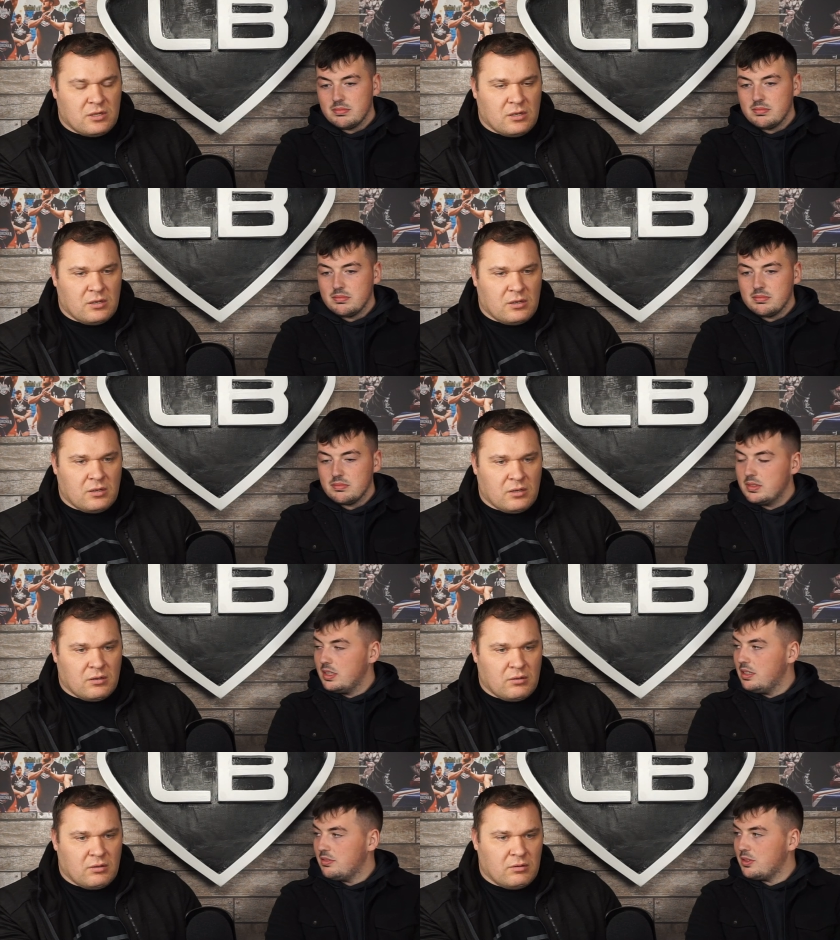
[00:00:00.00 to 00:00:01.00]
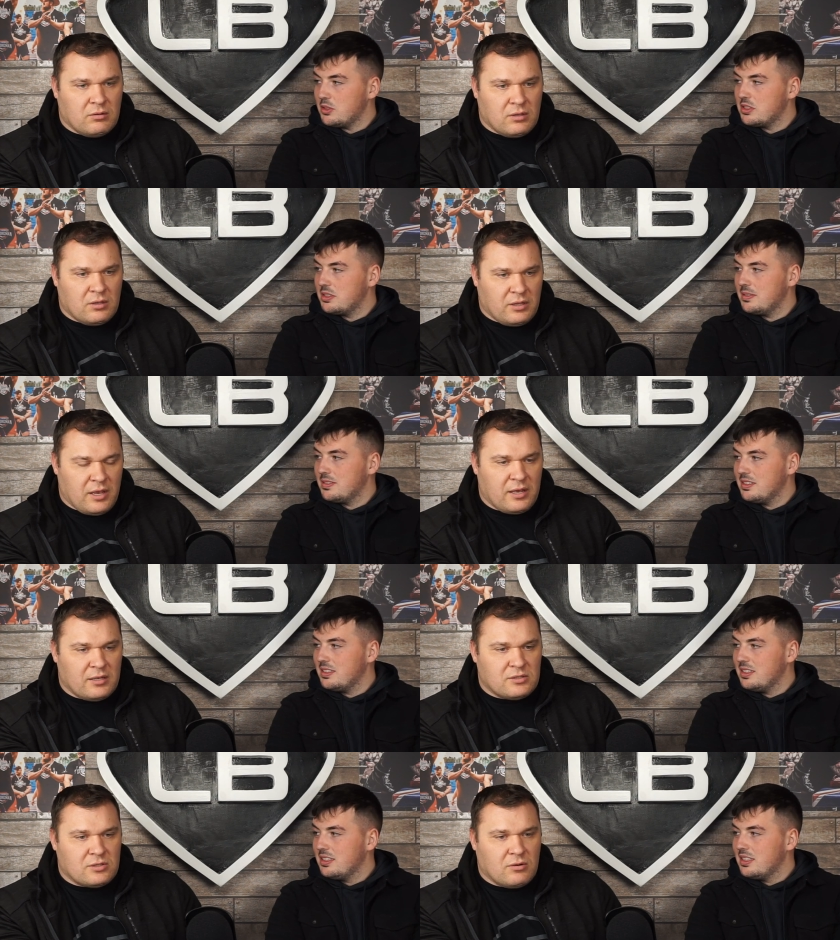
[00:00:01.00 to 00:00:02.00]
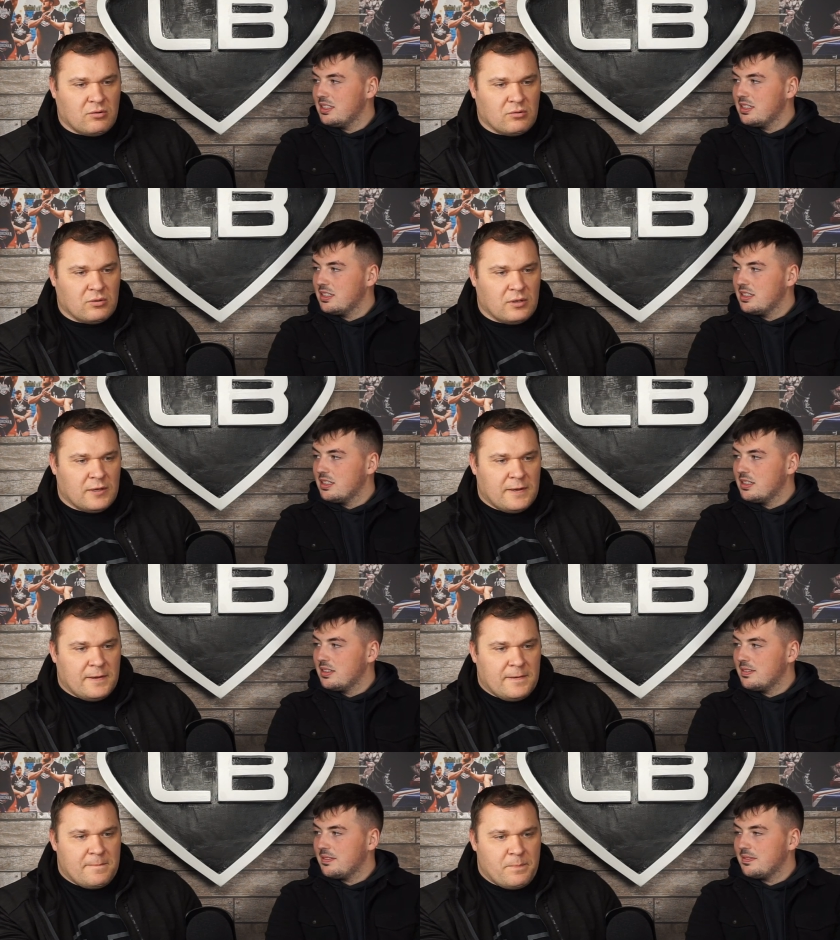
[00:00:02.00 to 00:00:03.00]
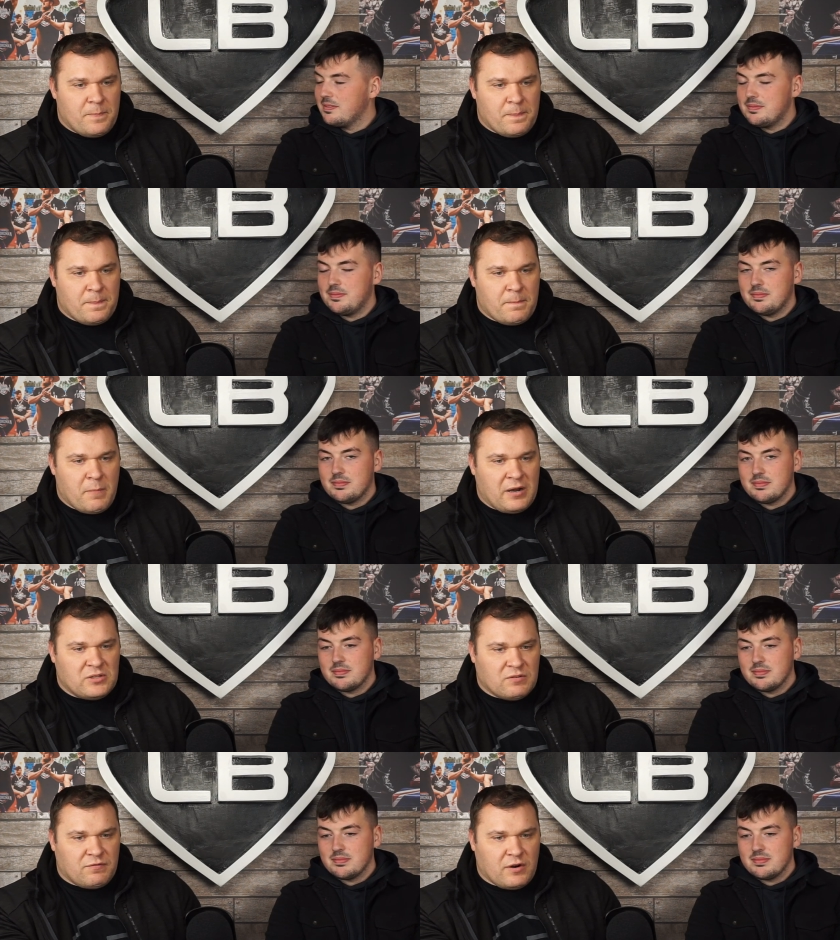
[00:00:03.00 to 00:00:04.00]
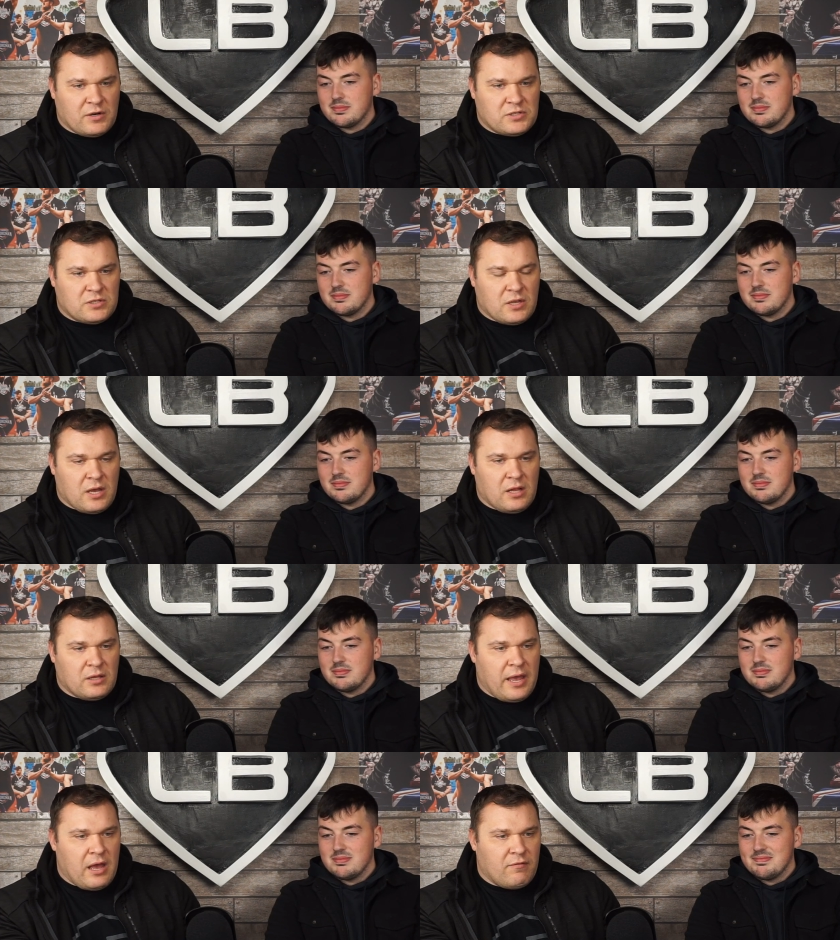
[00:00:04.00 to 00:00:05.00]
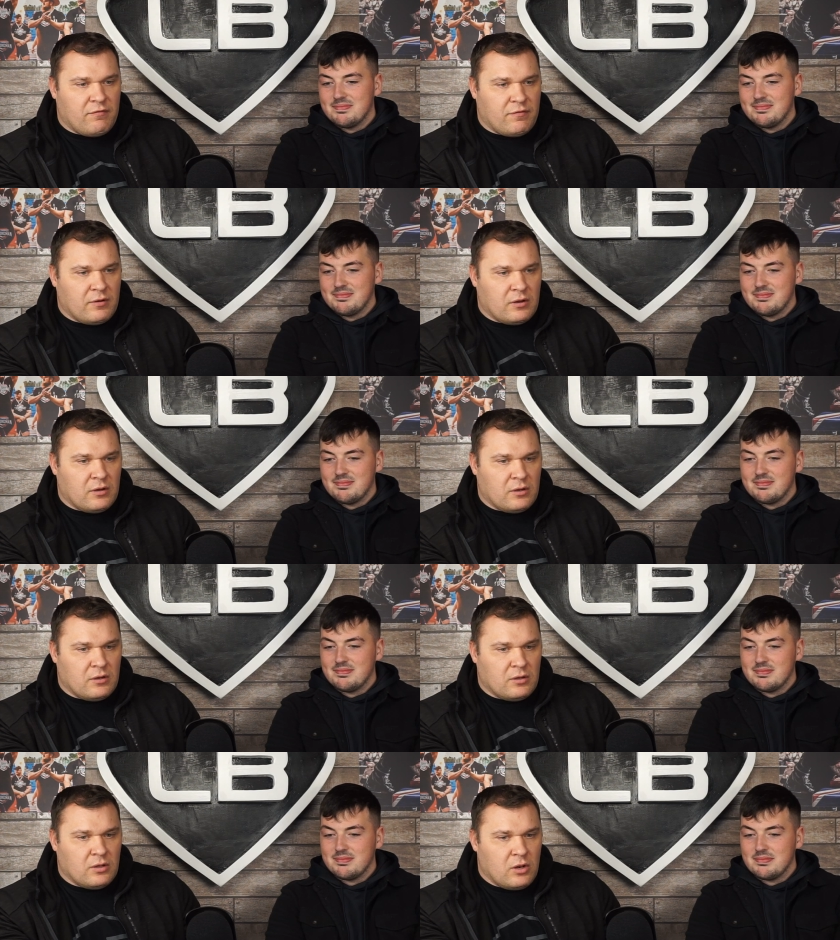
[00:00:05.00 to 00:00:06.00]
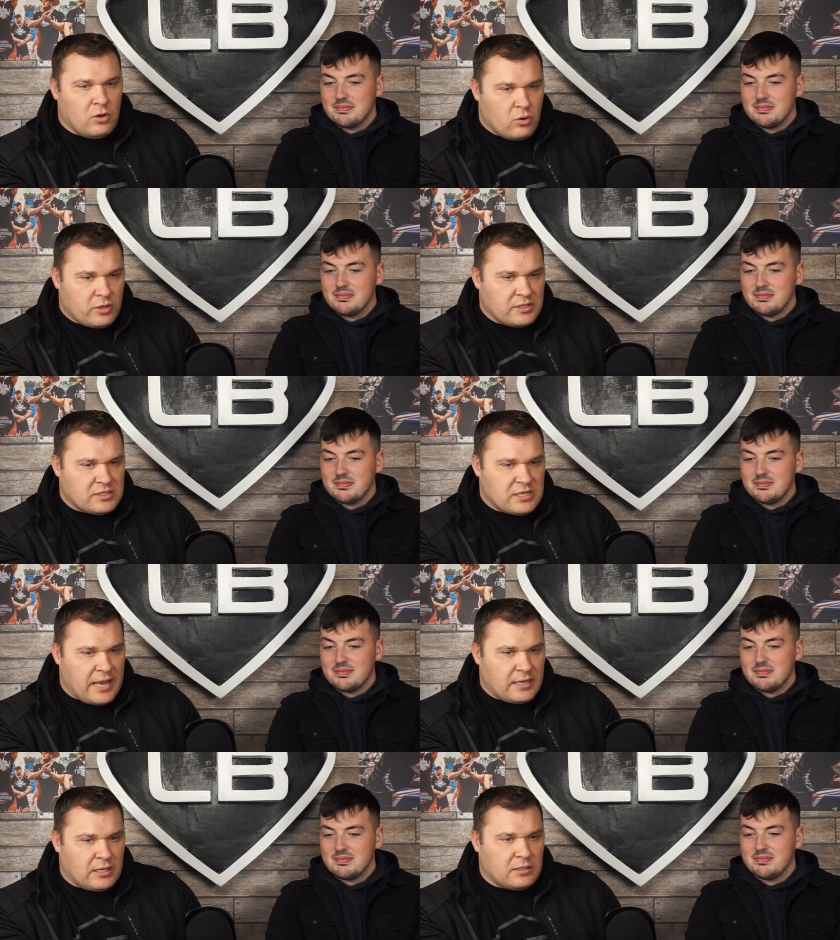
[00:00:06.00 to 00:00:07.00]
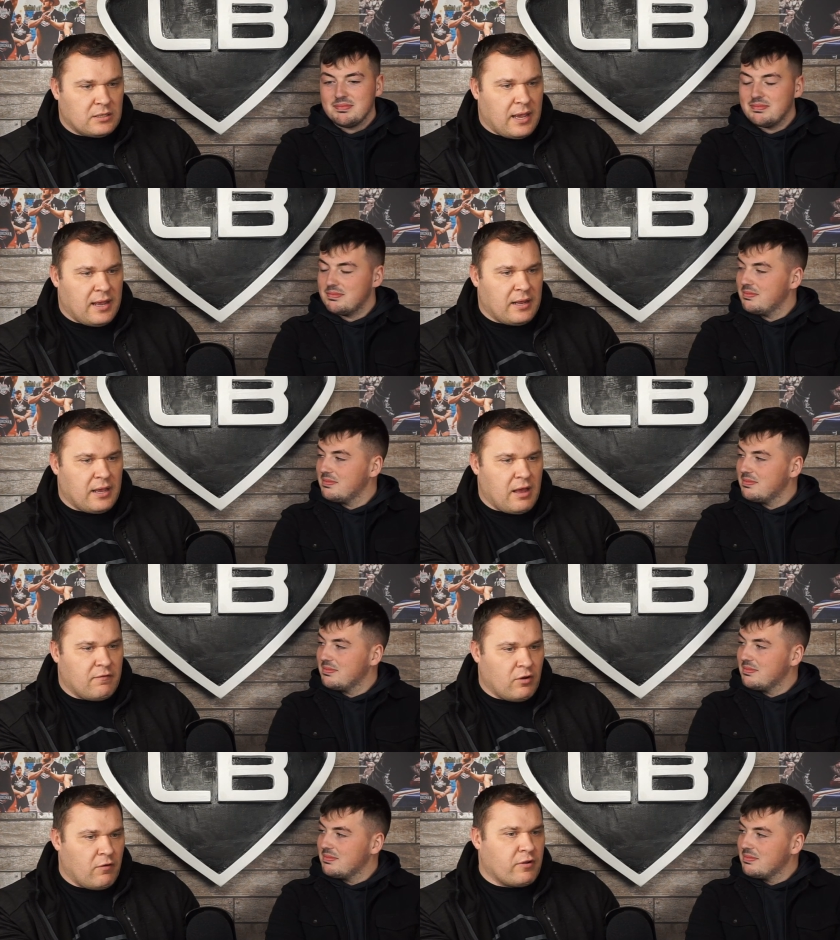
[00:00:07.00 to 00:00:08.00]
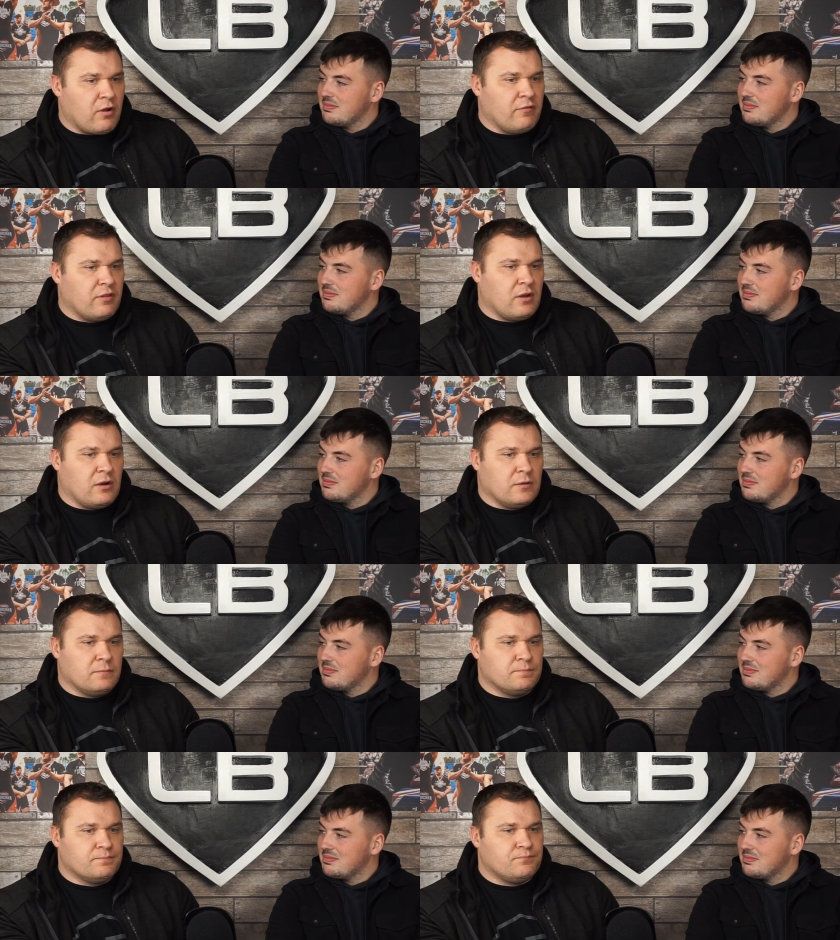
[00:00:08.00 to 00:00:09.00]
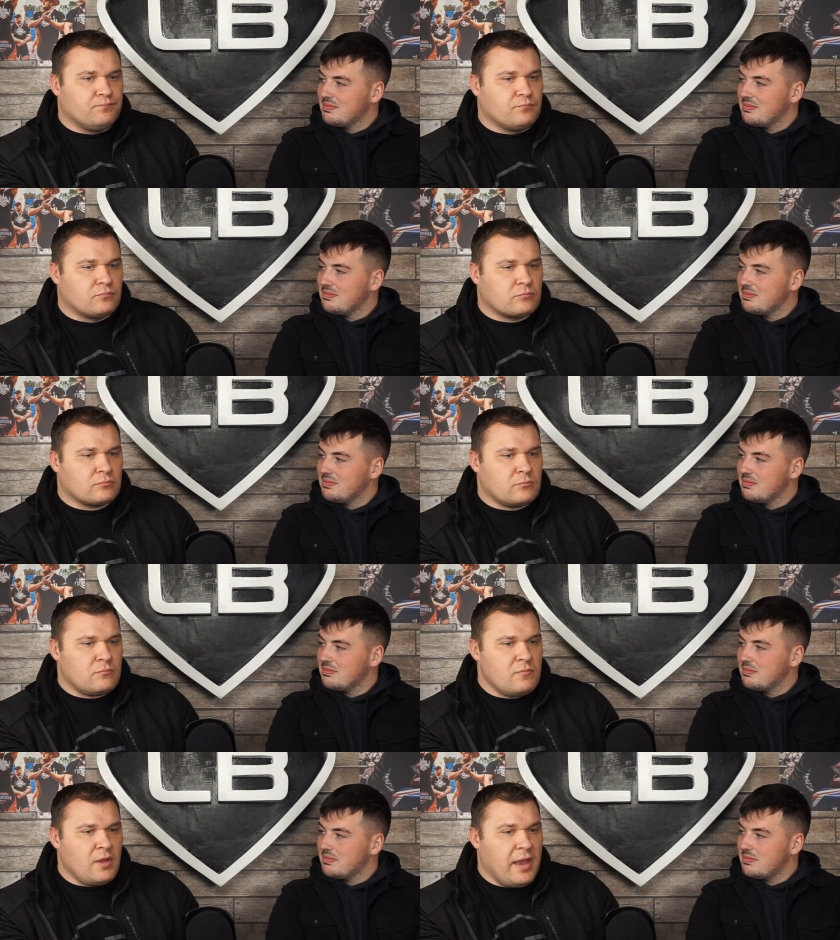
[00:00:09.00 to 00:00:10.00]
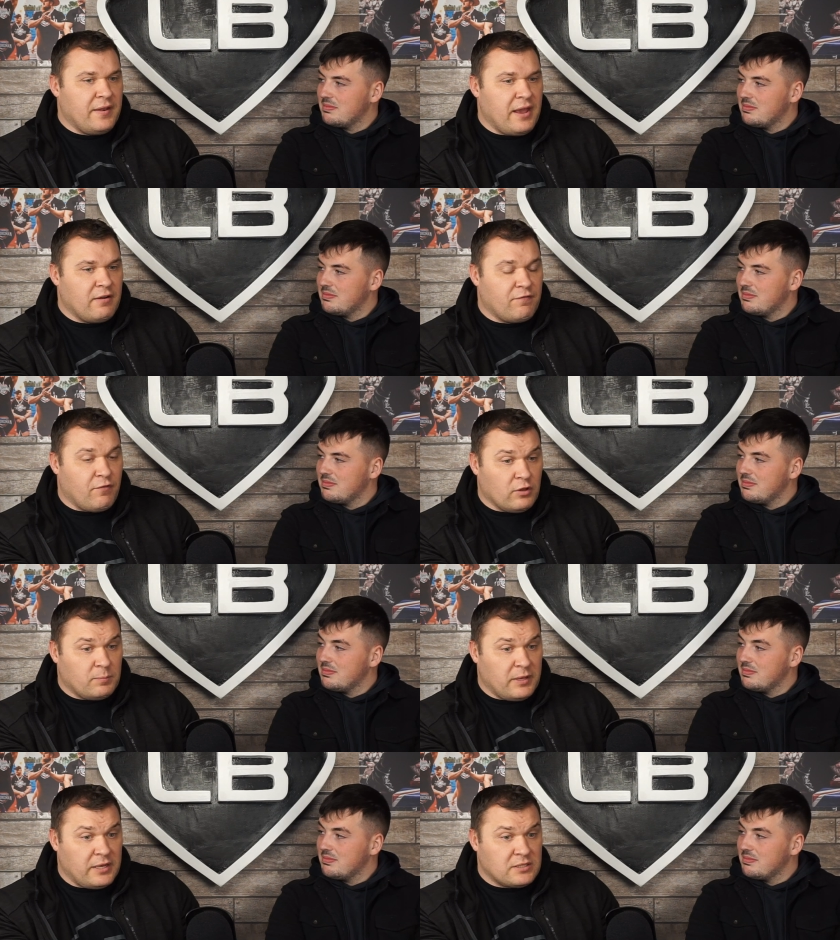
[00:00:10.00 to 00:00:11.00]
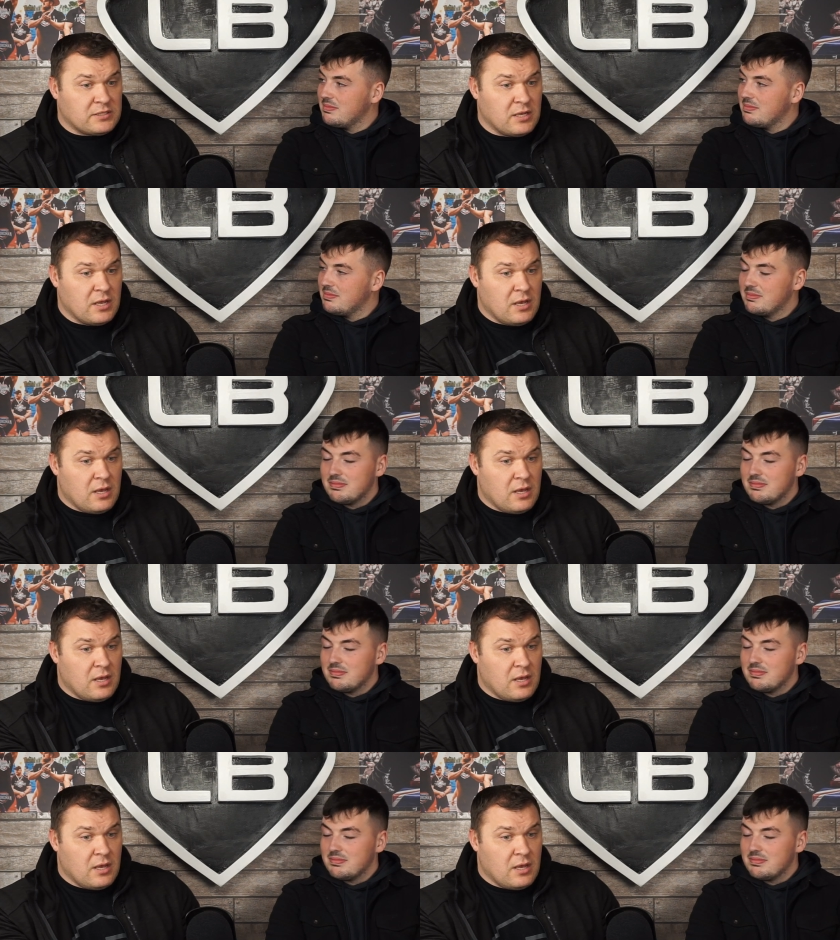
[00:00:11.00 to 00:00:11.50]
Speaker 1: uh, first. Yeah, so mm, Marius in first. I'll have uh, Luke in second, and I have Novikov in third, and then fourth place.